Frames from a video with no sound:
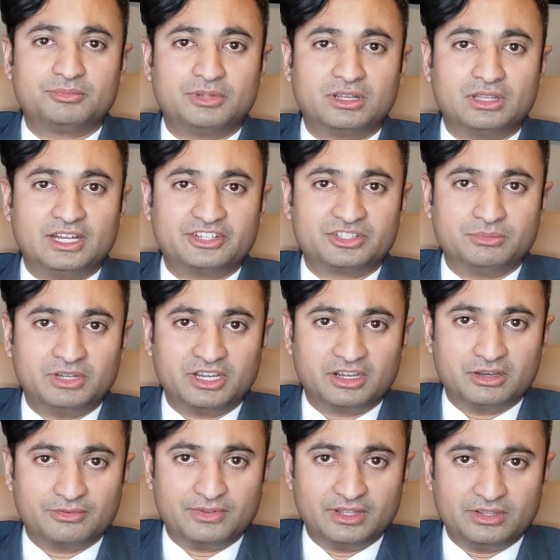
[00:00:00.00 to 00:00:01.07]
spend lots of money
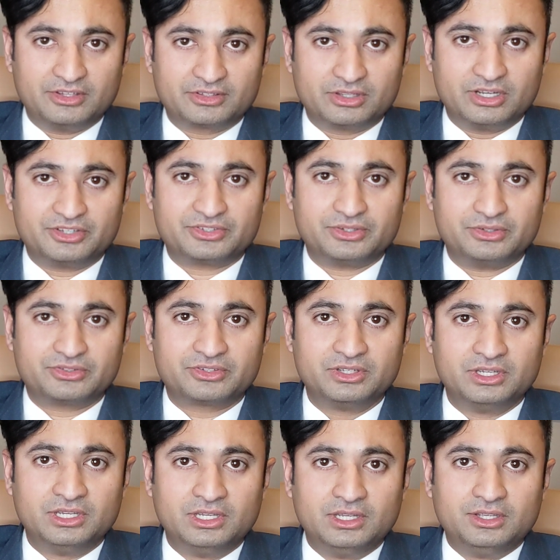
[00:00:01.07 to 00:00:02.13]
to defend these lawsuits.
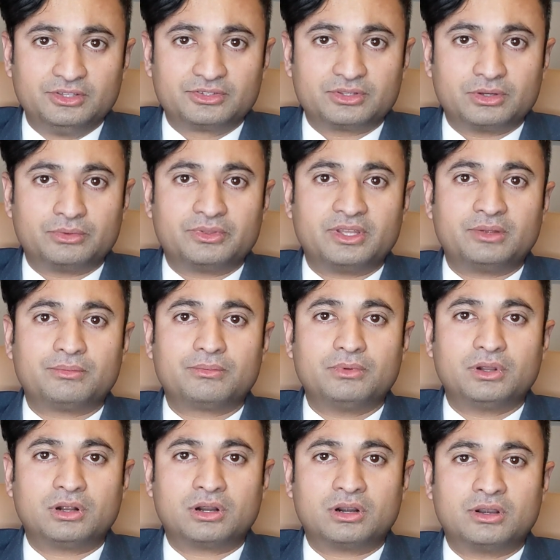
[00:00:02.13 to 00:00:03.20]
So they
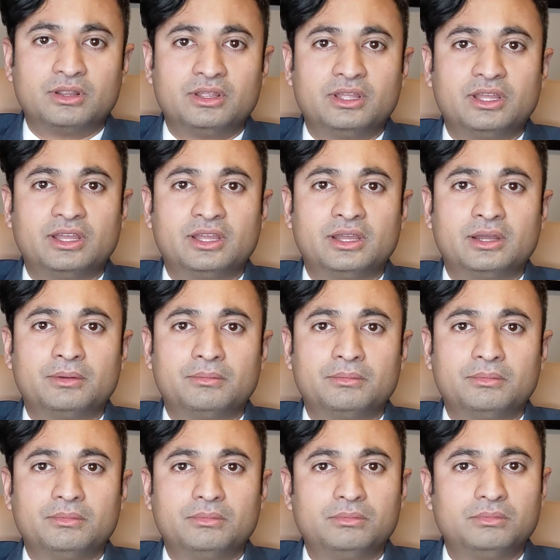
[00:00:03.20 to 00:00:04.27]
are
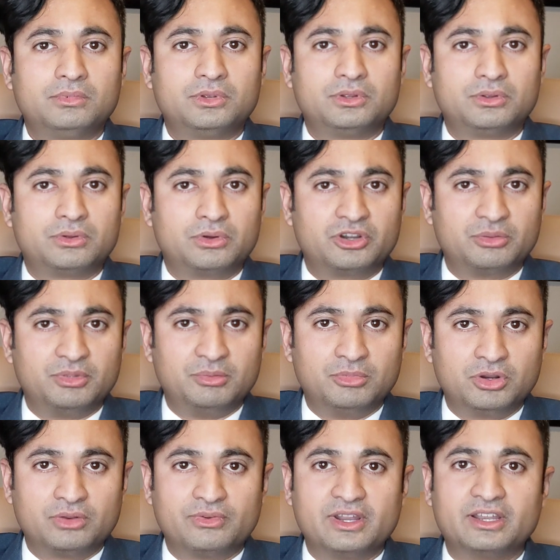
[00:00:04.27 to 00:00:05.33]
going to be
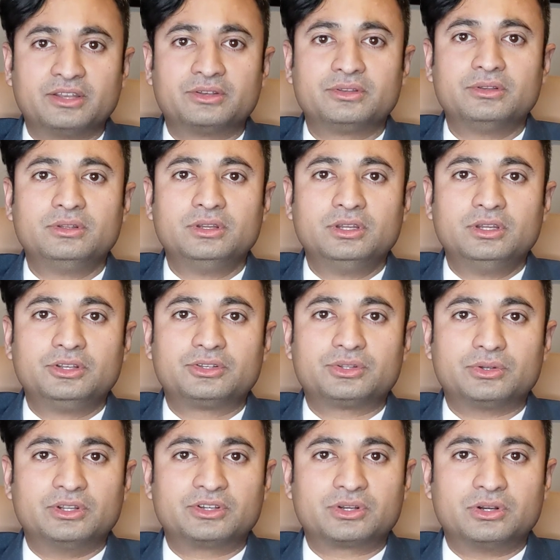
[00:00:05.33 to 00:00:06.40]
motivated
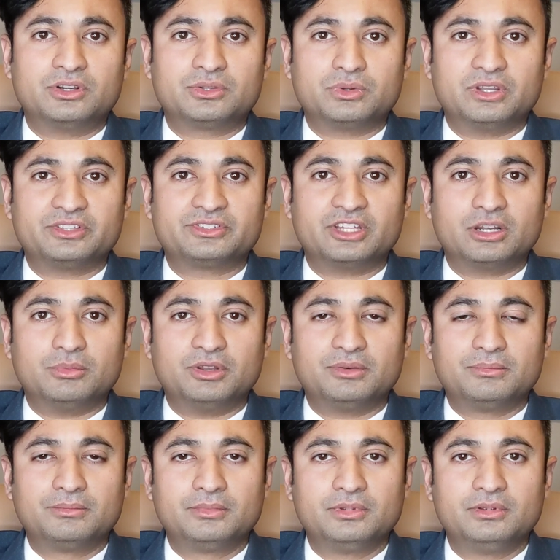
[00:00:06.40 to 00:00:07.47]
to enter into a
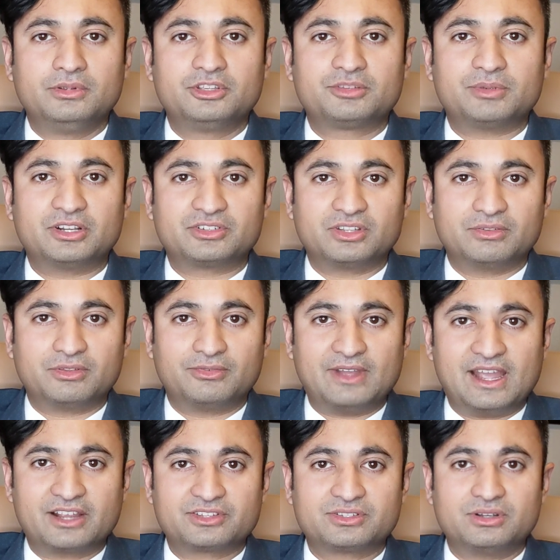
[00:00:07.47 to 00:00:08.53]
settlement, especially if the
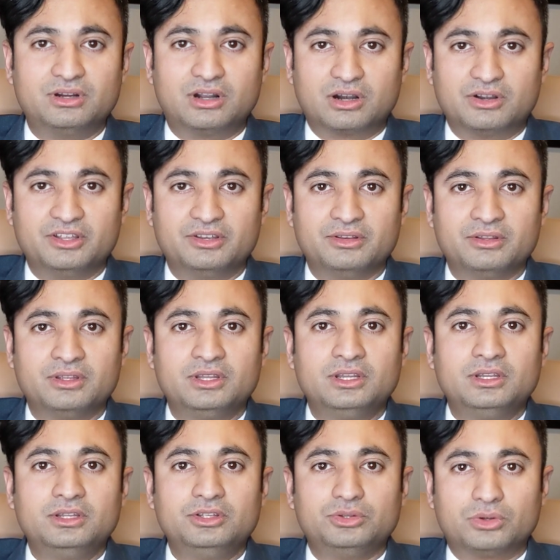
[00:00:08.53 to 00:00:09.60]
facts are in
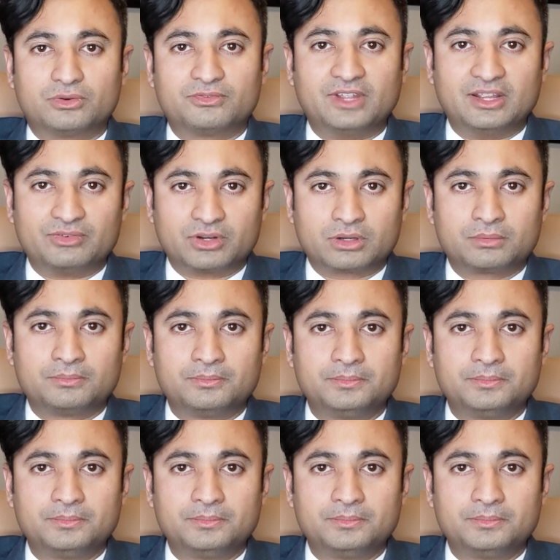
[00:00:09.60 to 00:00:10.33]
your favor.